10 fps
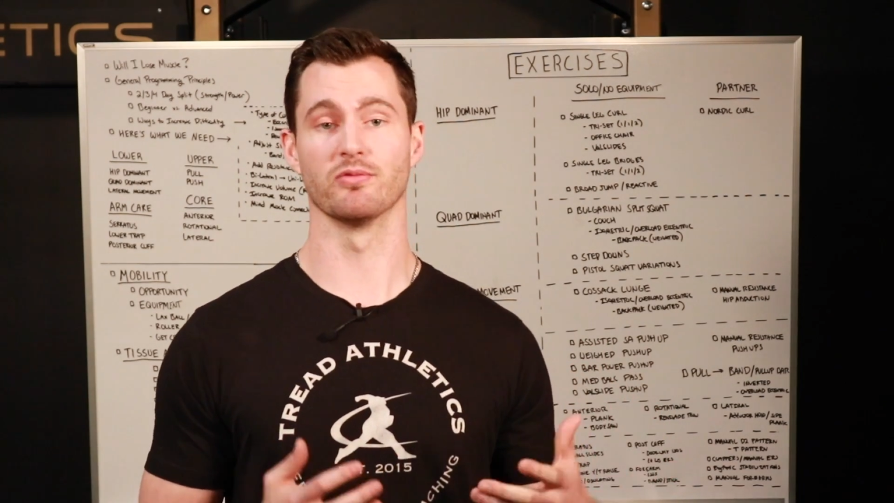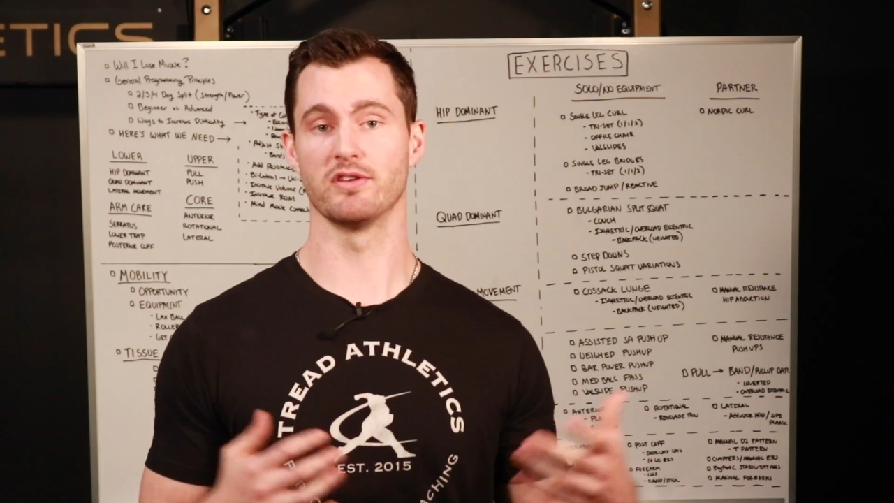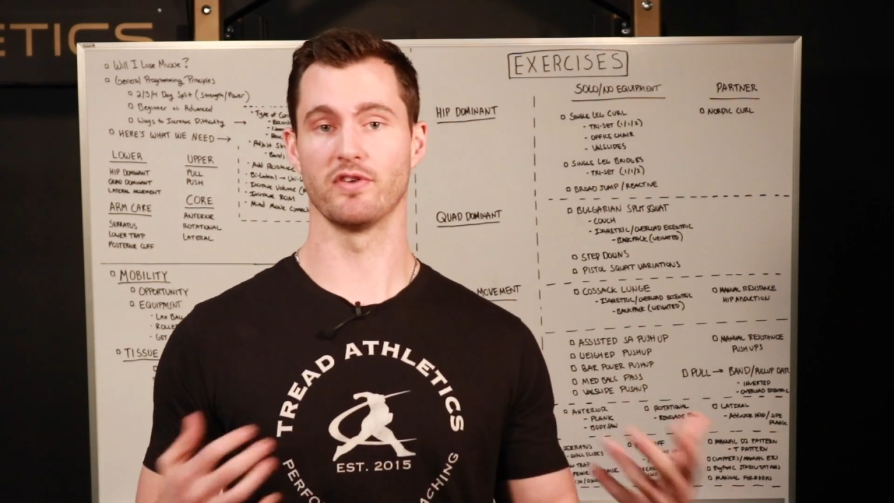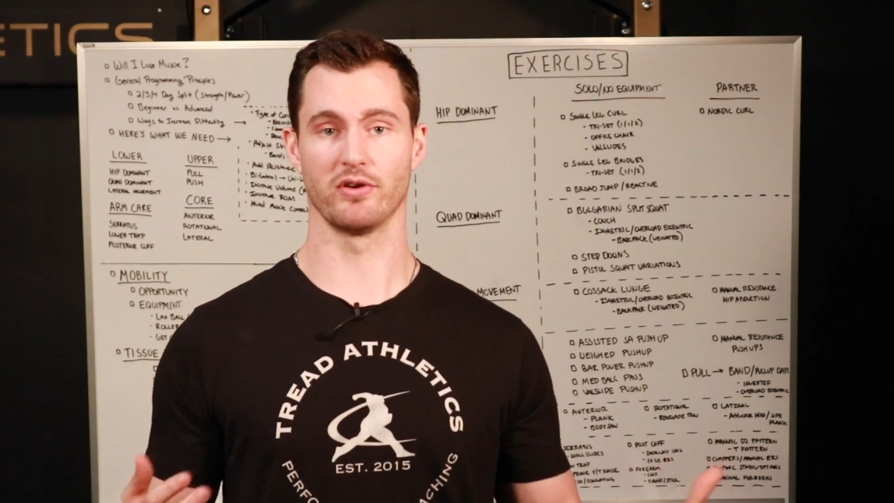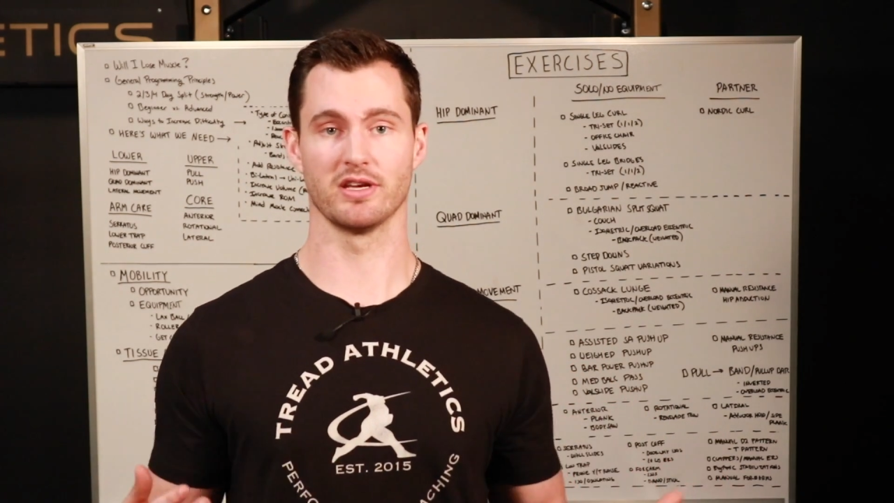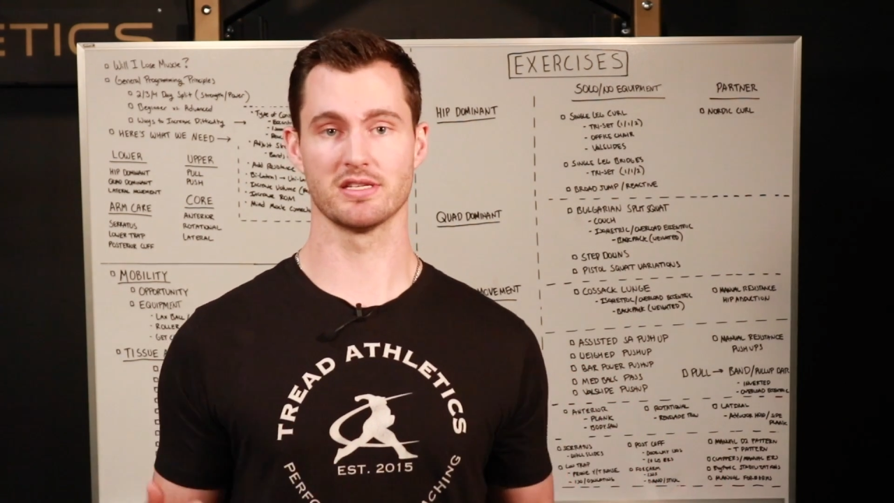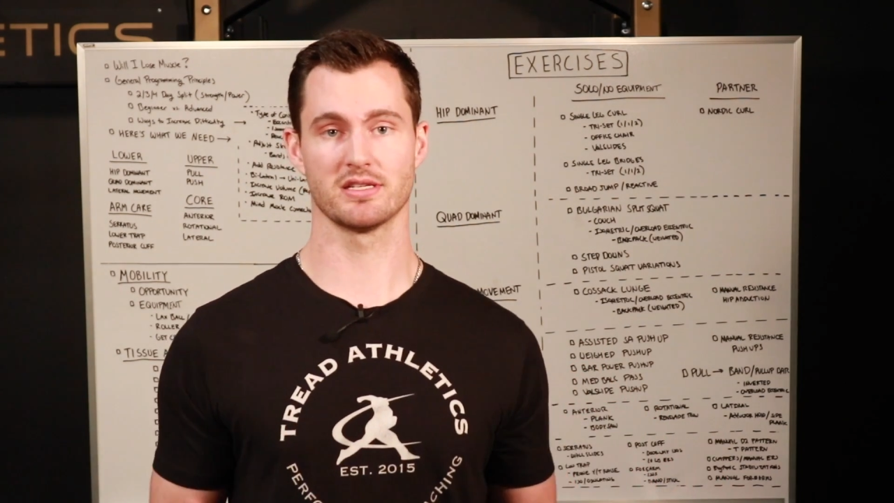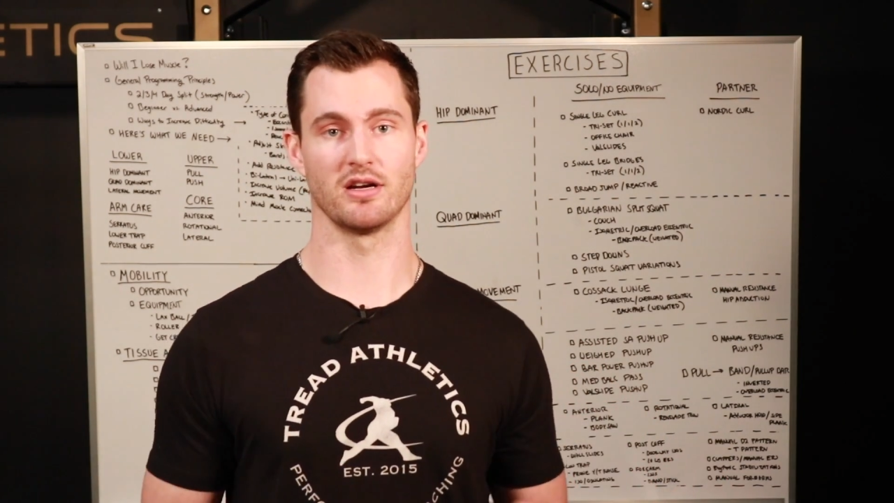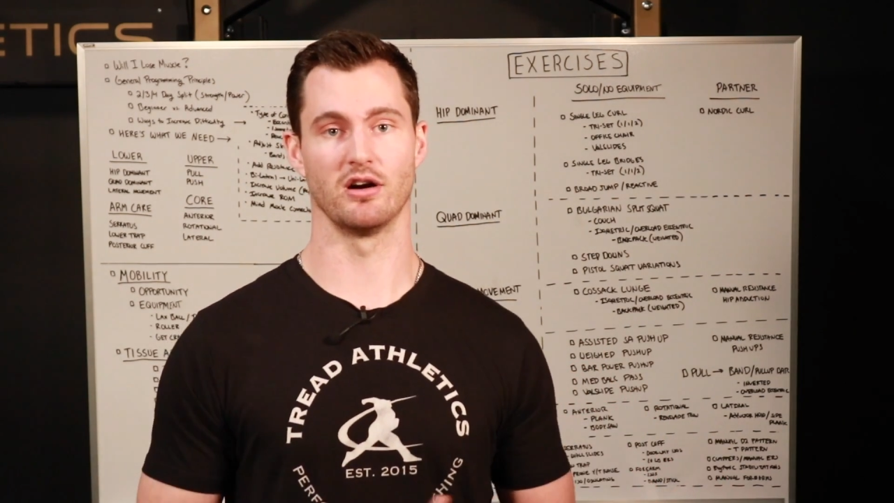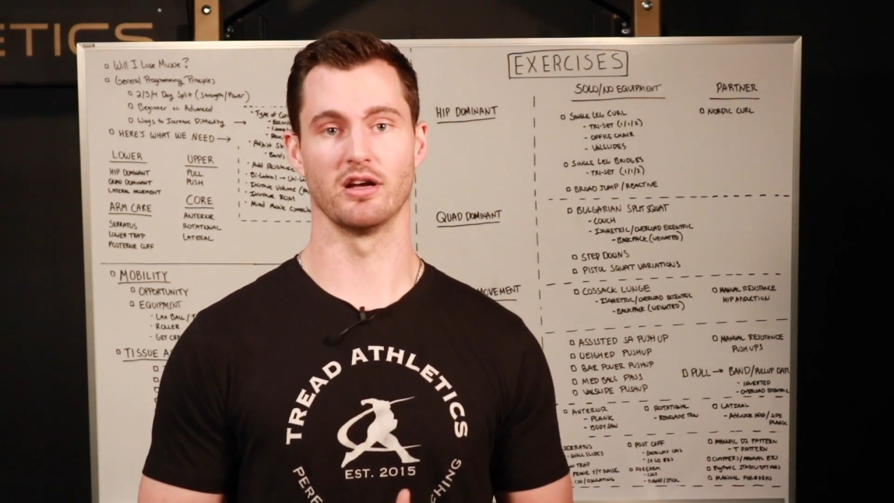
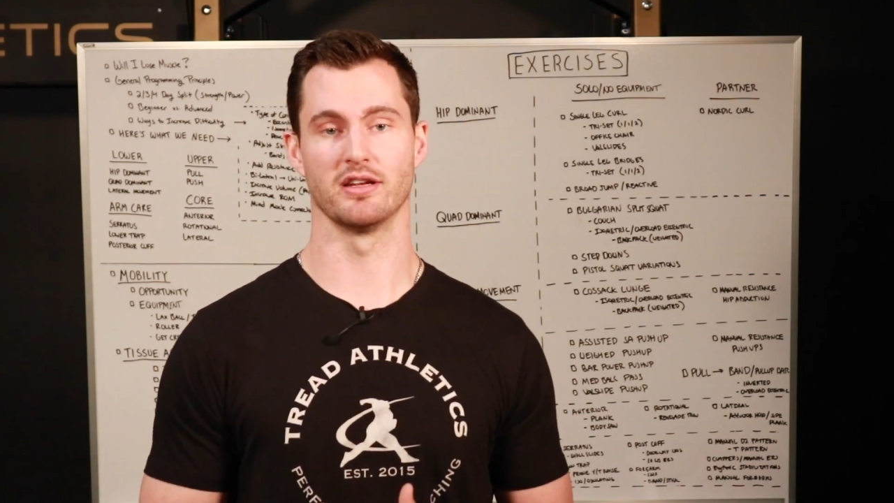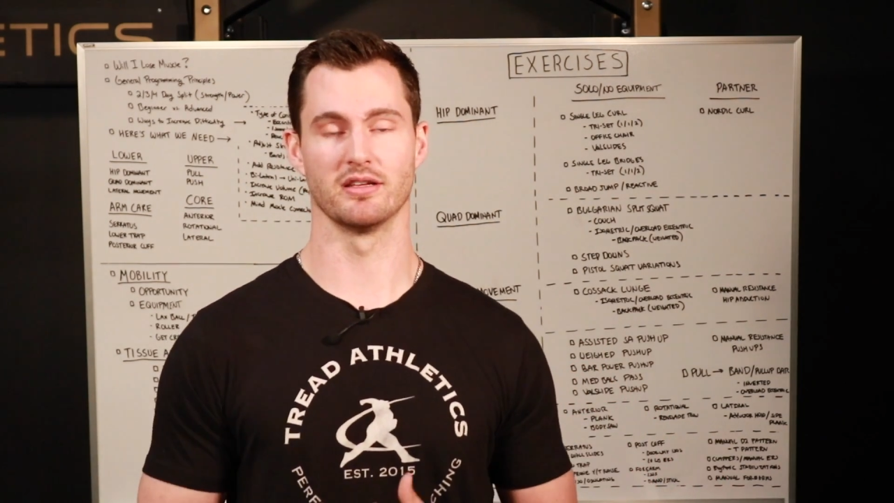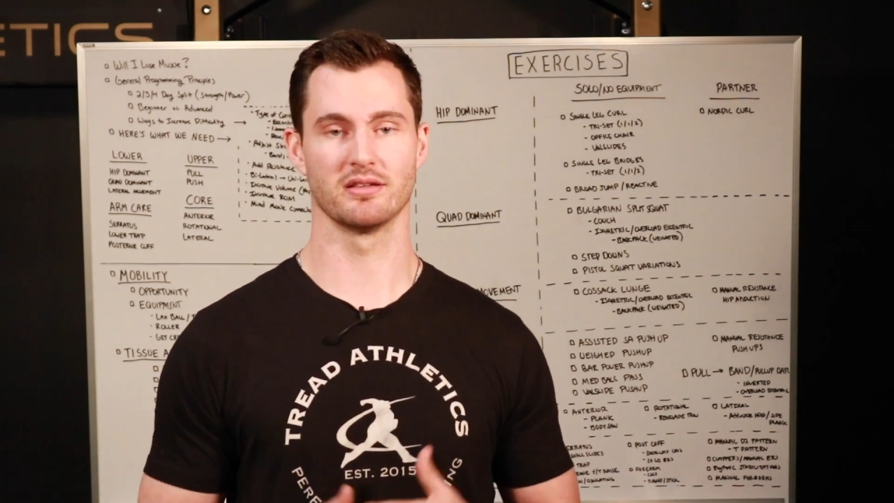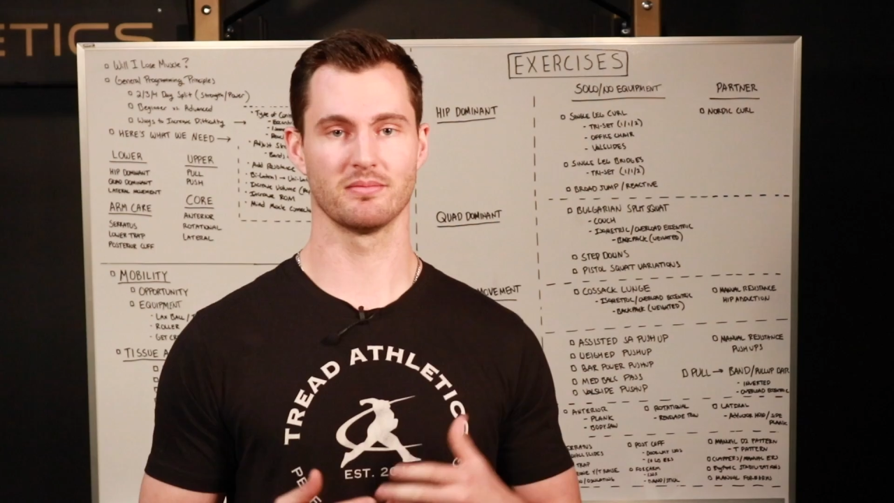refocus on